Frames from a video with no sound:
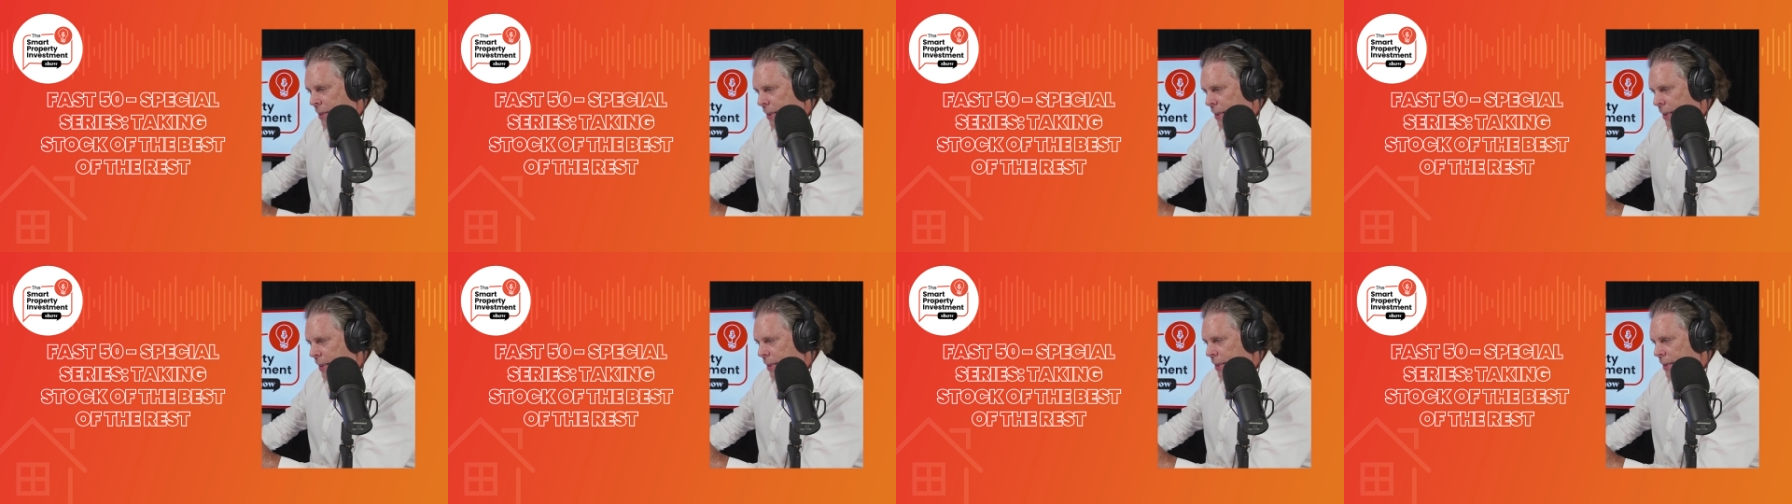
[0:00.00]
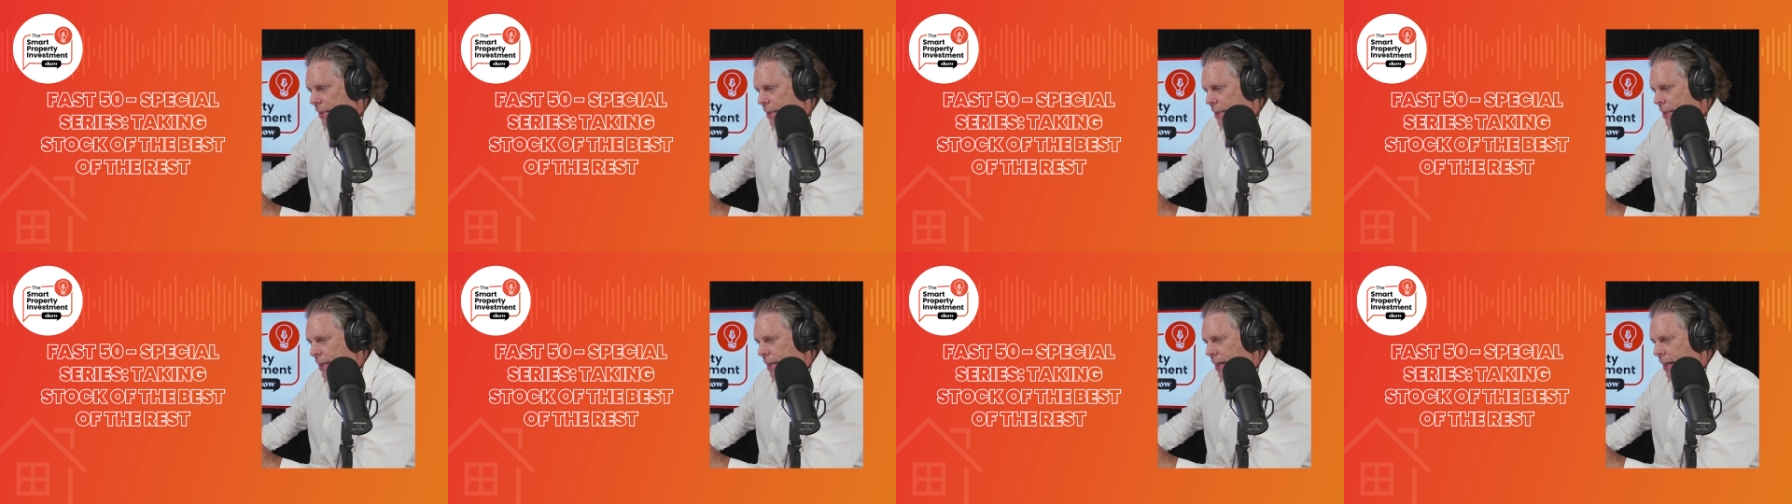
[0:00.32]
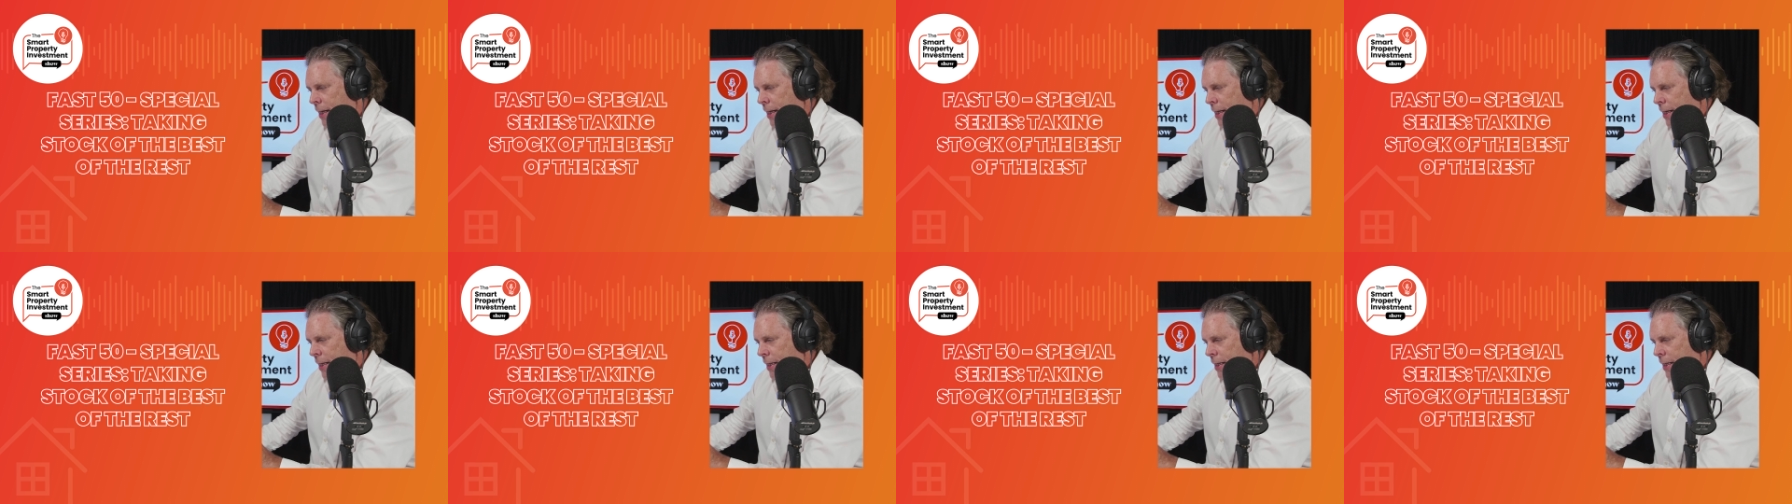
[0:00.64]
at the
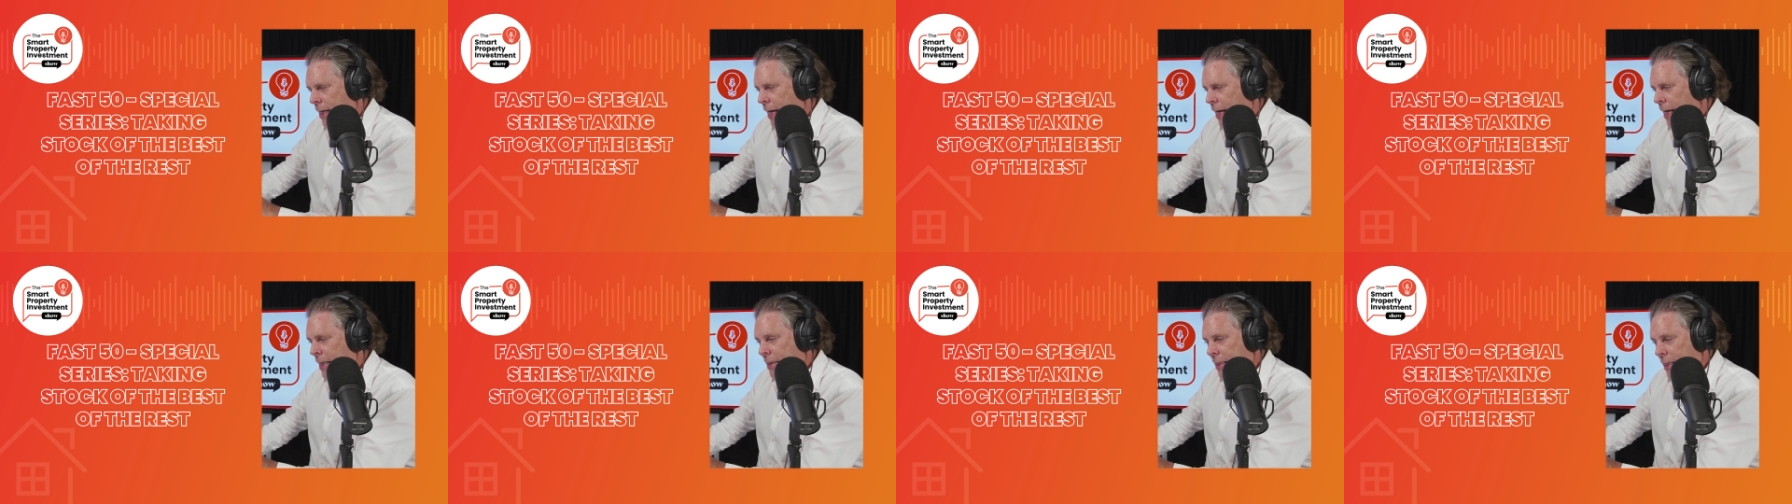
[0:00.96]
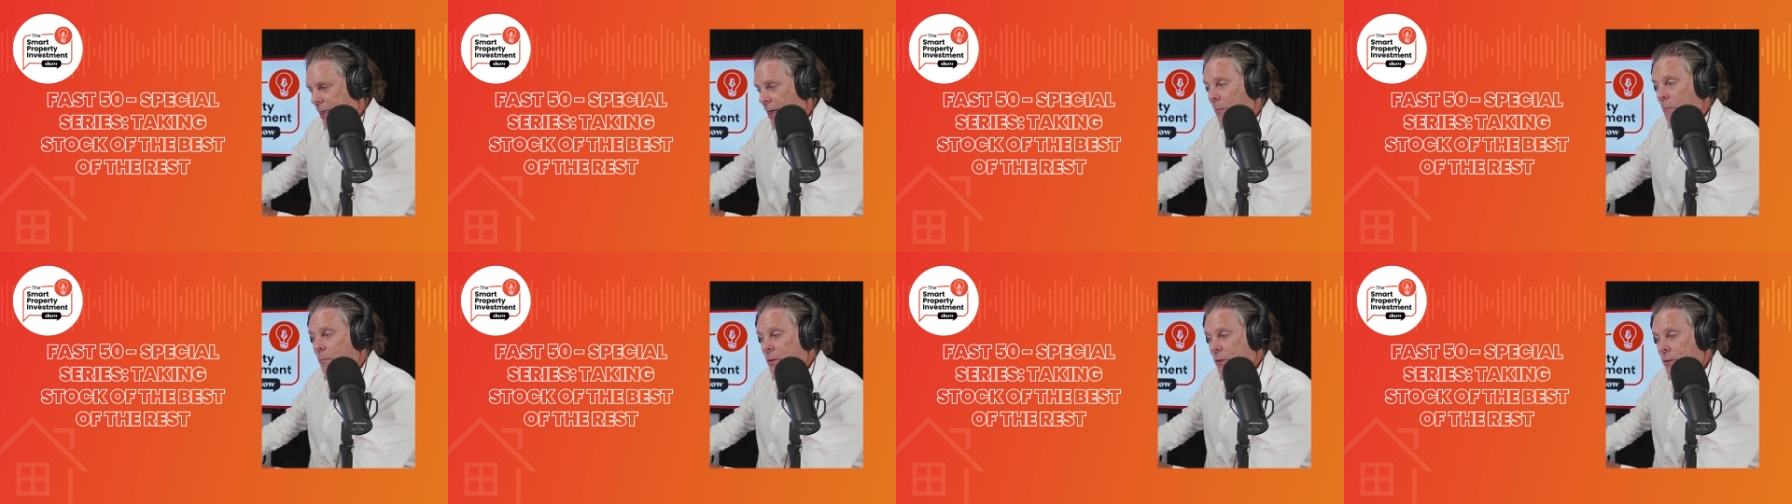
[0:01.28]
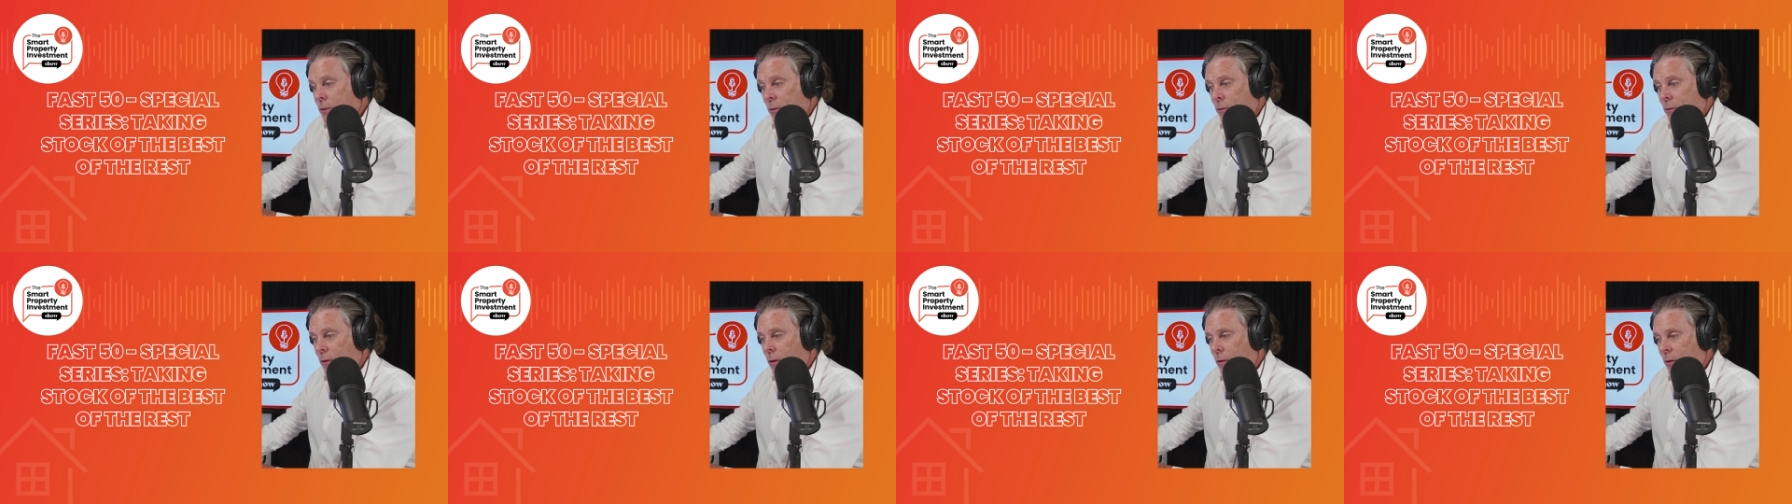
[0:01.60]
uh, at the
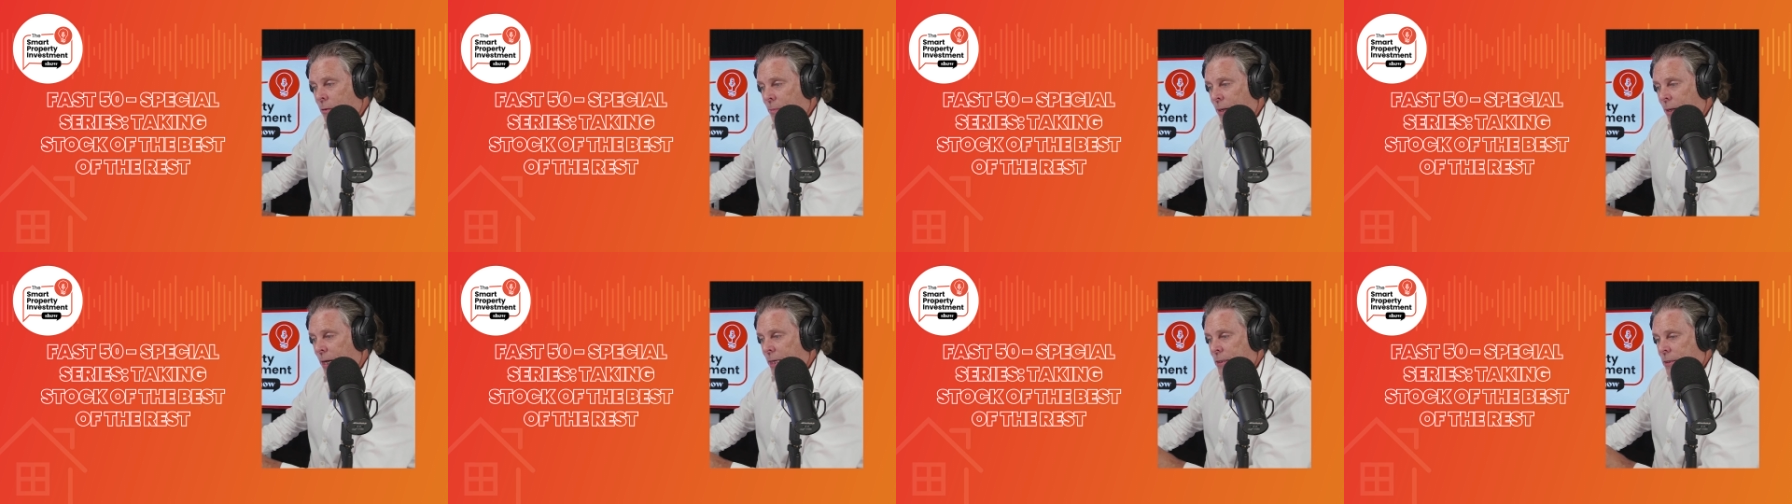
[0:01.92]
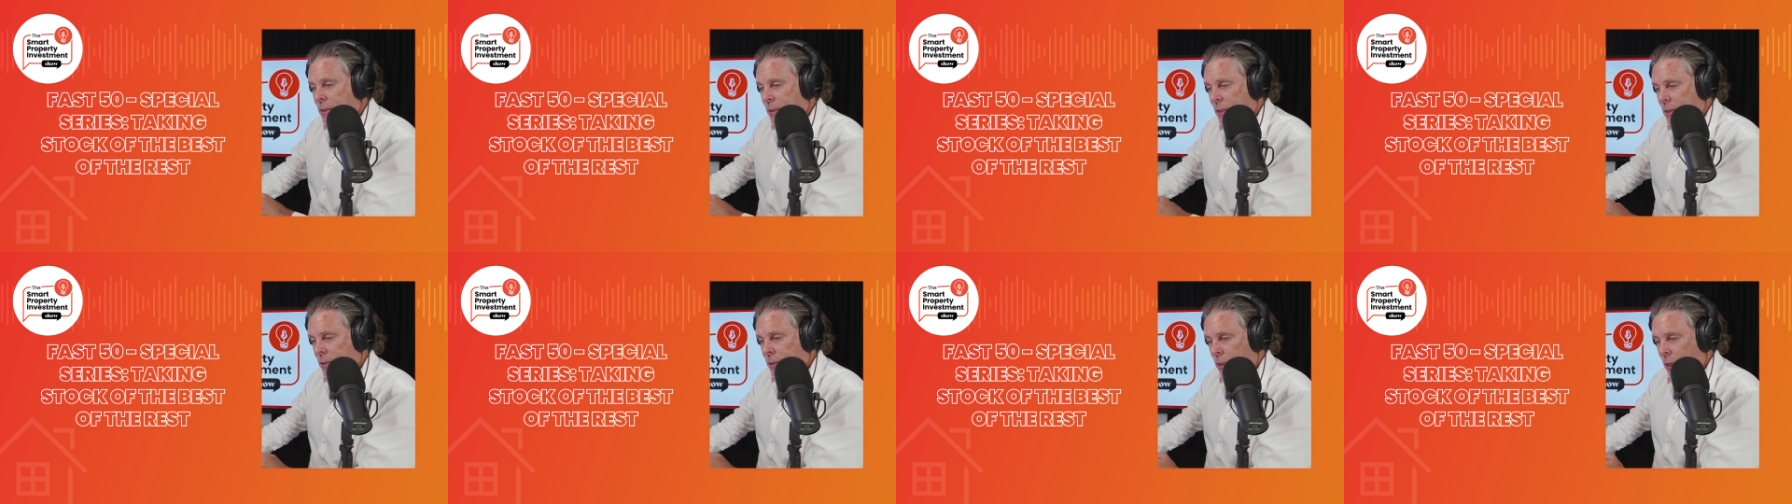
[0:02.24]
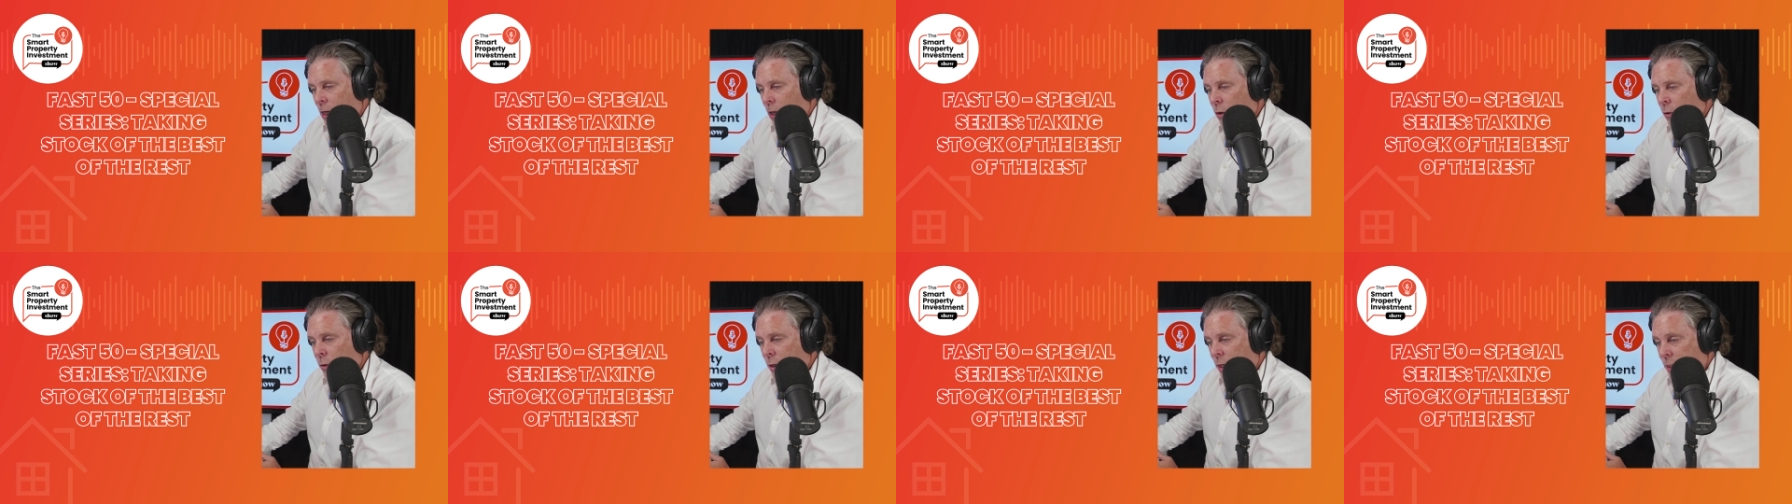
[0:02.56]
numbers on, on the basis of this,
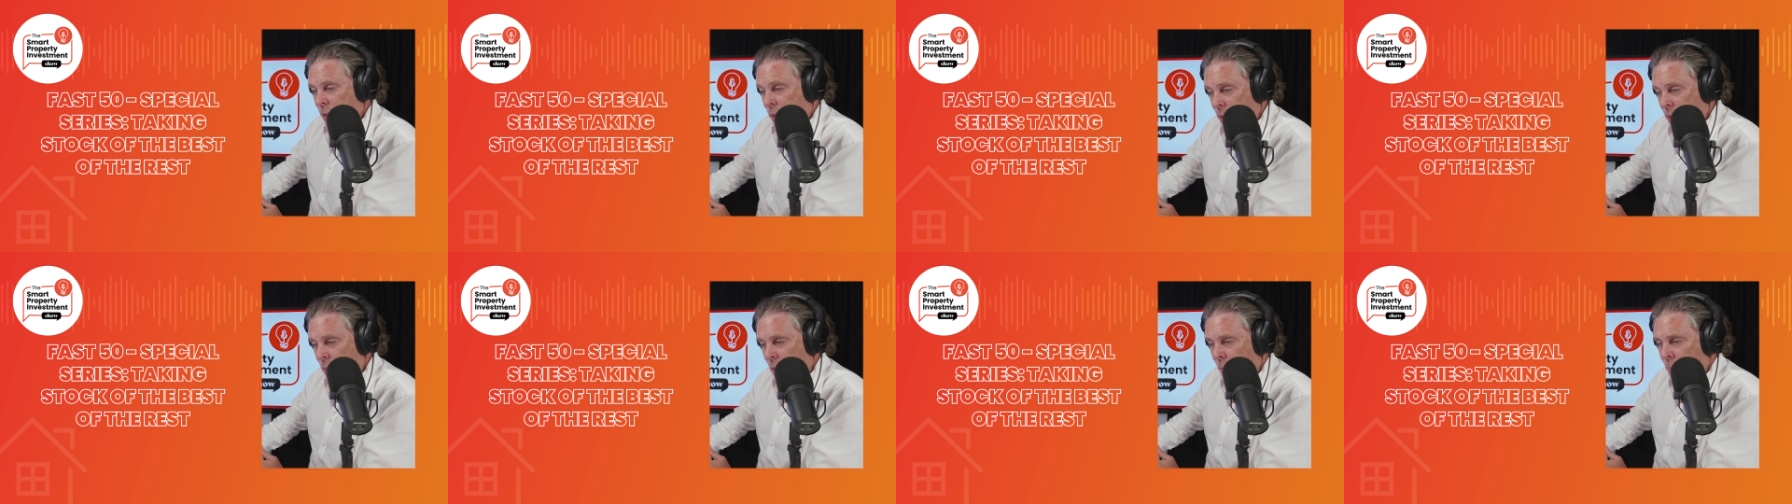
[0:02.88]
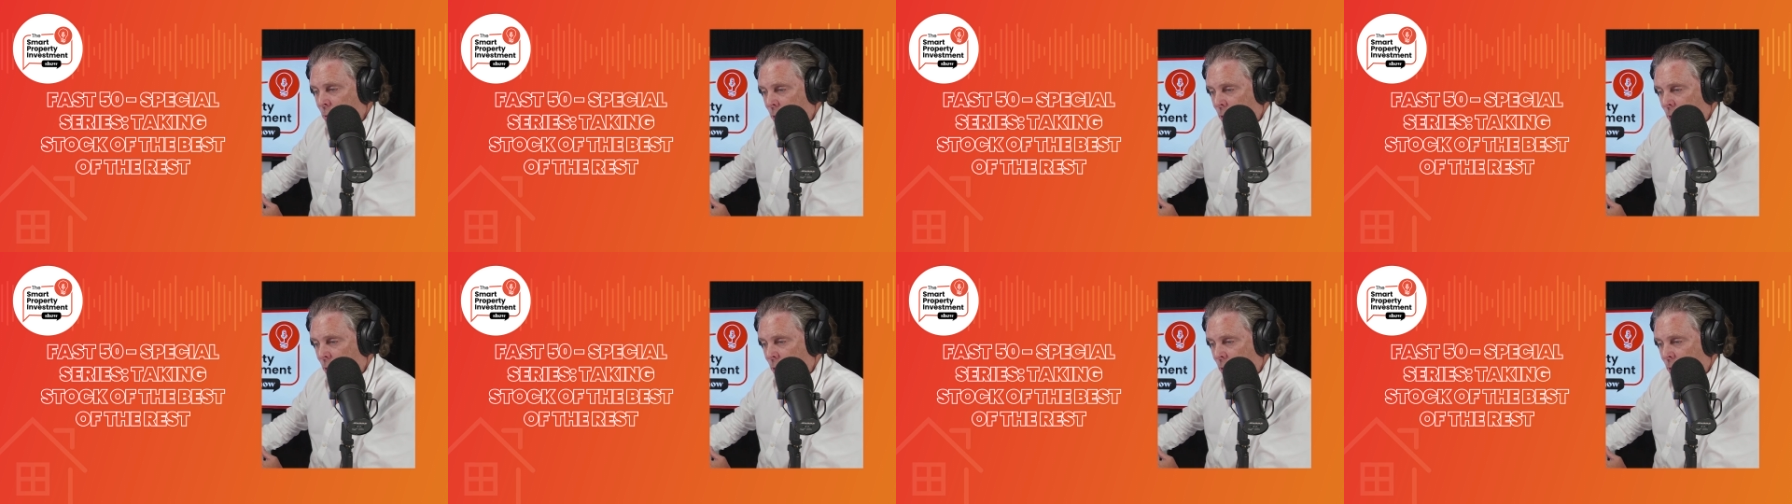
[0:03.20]
and yep. I look at the